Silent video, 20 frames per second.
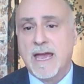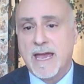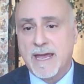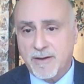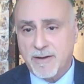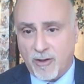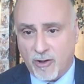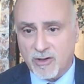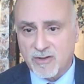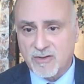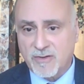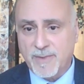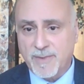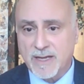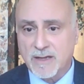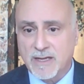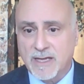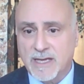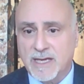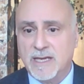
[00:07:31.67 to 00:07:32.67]
And
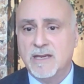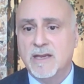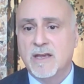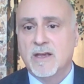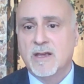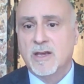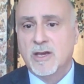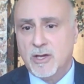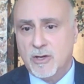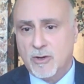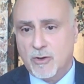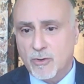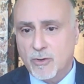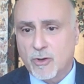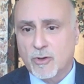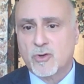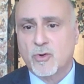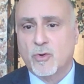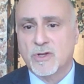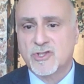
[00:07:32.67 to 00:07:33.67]
ultimately,
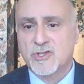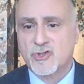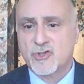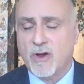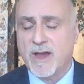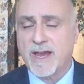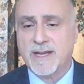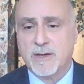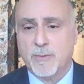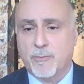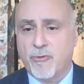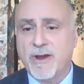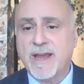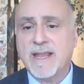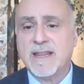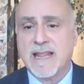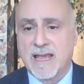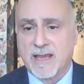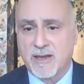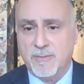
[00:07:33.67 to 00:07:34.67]
look towards trying to
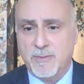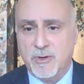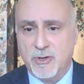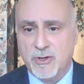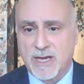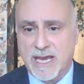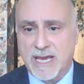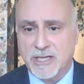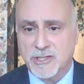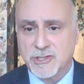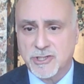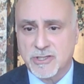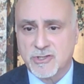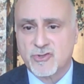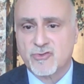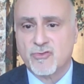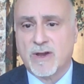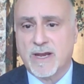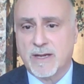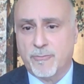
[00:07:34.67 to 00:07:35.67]
break that
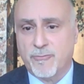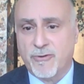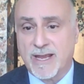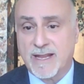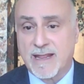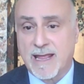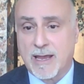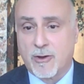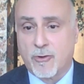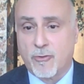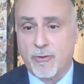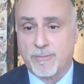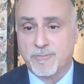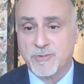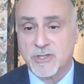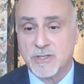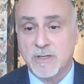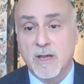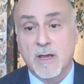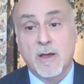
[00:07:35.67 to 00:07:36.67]
communications, trying to break that
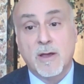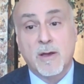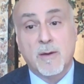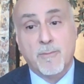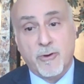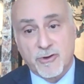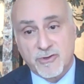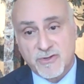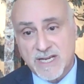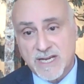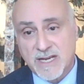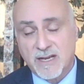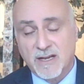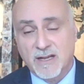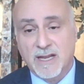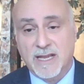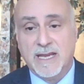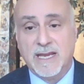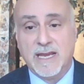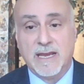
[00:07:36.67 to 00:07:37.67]
encryption,
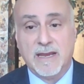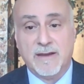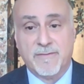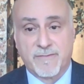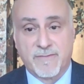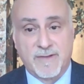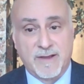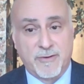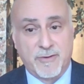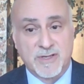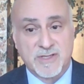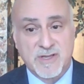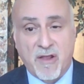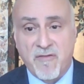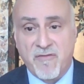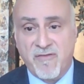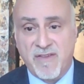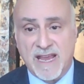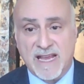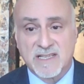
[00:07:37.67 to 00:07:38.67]
particularly if there is
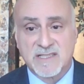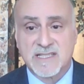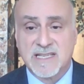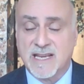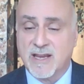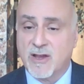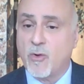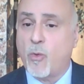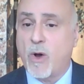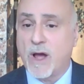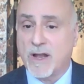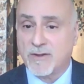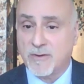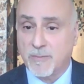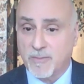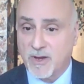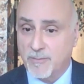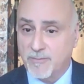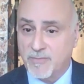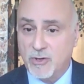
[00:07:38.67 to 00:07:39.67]
advanced in
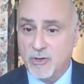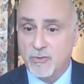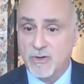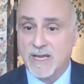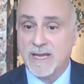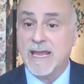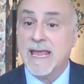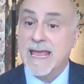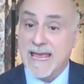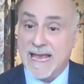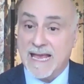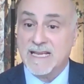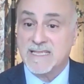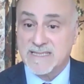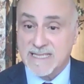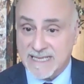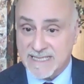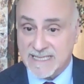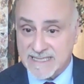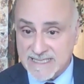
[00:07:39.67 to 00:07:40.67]
quantum computing
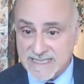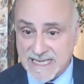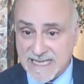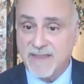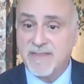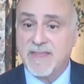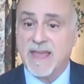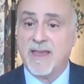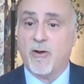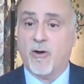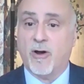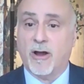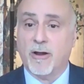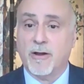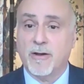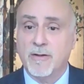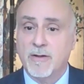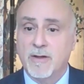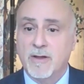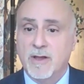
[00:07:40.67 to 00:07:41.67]
as they say they
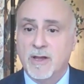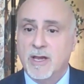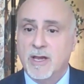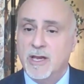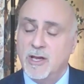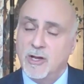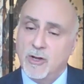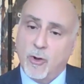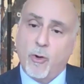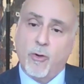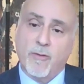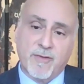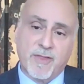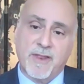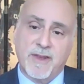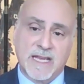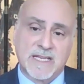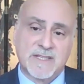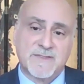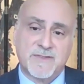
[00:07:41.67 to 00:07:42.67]
are. Over
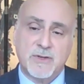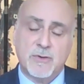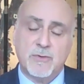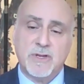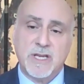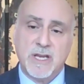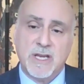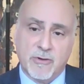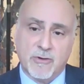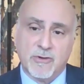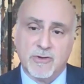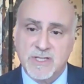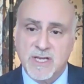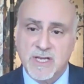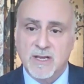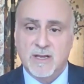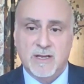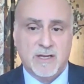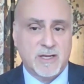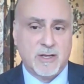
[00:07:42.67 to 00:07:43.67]
the next few years,
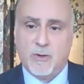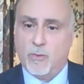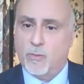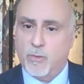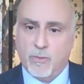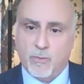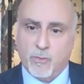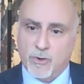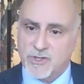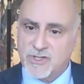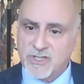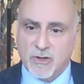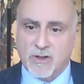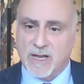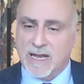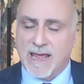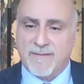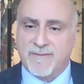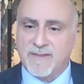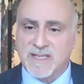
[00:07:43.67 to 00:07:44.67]
we're still
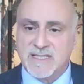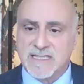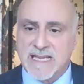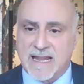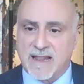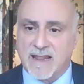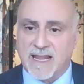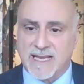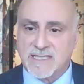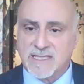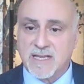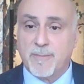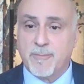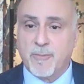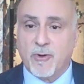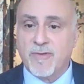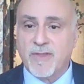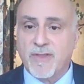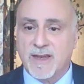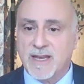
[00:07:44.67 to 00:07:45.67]
going to have these satellites up
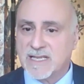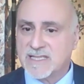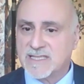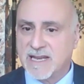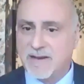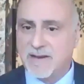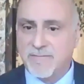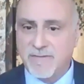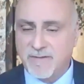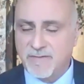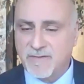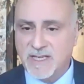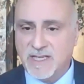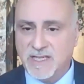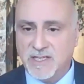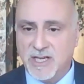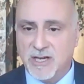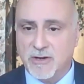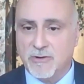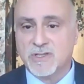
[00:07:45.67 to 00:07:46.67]
over the next 10,
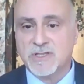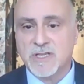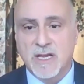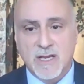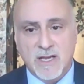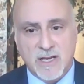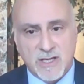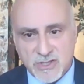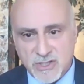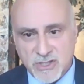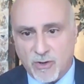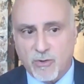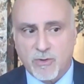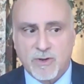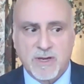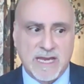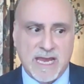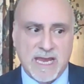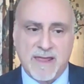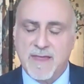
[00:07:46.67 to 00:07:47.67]
15 years.
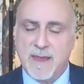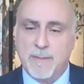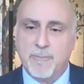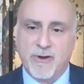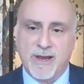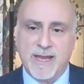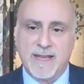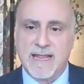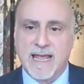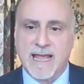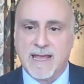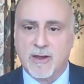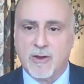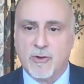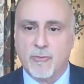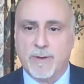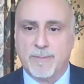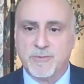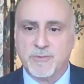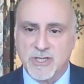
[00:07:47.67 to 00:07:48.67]
So can they break that
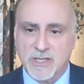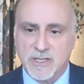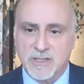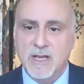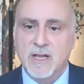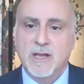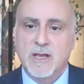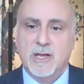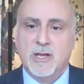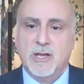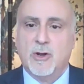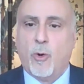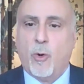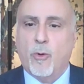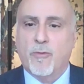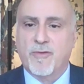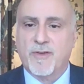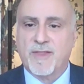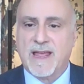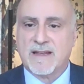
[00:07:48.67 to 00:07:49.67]
encryption,
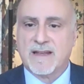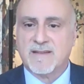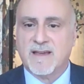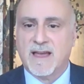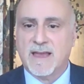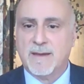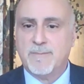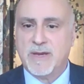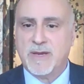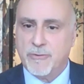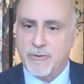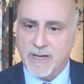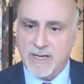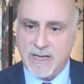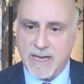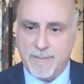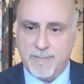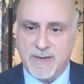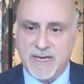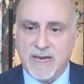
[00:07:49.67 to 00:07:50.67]
over that time
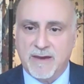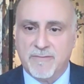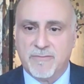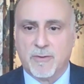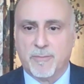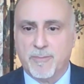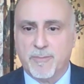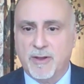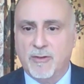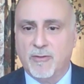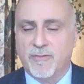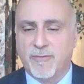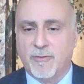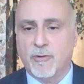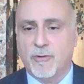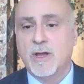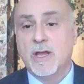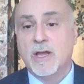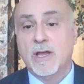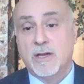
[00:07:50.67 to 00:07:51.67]
period and be able to
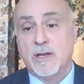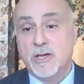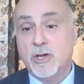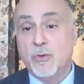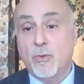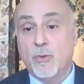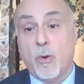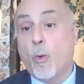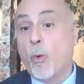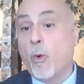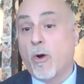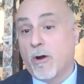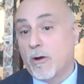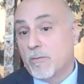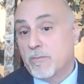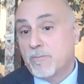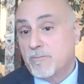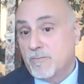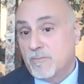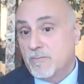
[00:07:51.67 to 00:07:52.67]
pilfer you
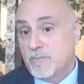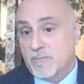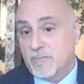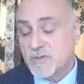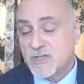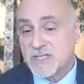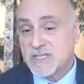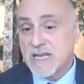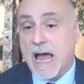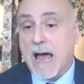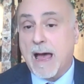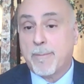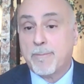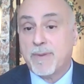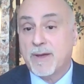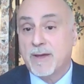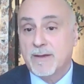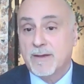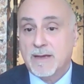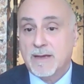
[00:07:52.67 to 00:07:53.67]
or stop
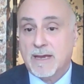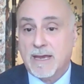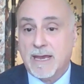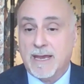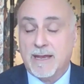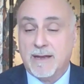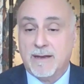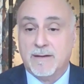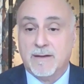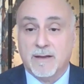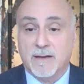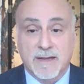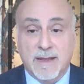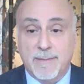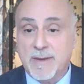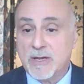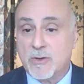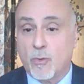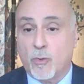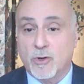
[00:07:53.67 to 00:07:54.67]
and
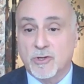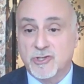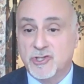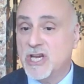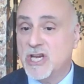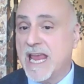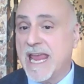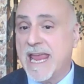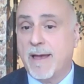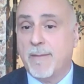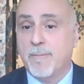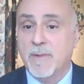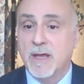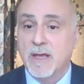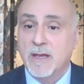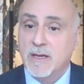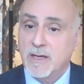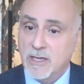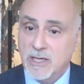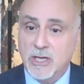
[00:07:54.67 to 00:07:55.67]
limit or jam
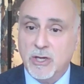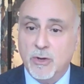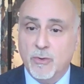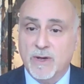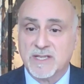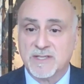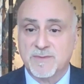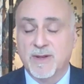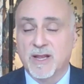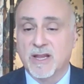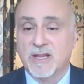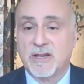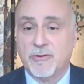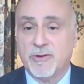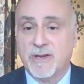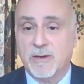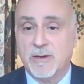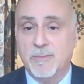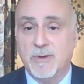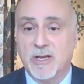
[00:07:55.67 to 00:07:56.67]
U.S.
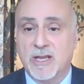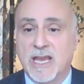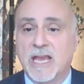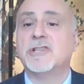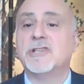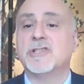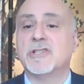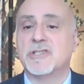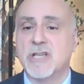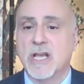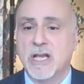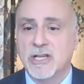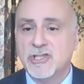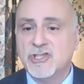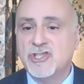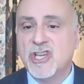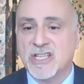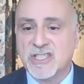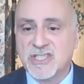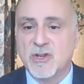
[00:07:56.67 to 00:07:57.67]
military communications,
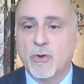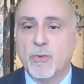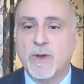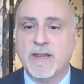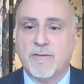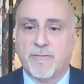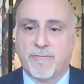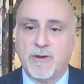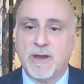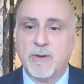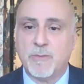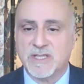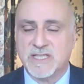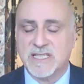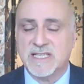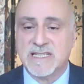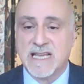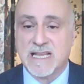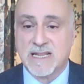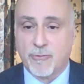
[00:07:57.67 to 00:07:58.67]
just knowing the
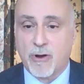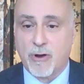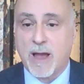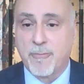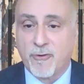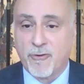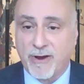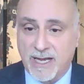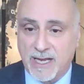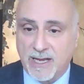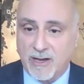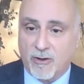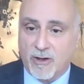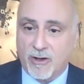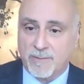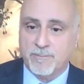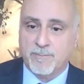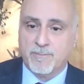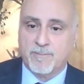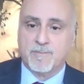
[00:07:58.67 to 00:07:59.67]
frequencies that they're operating
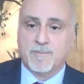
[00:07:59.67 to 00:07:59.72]
on?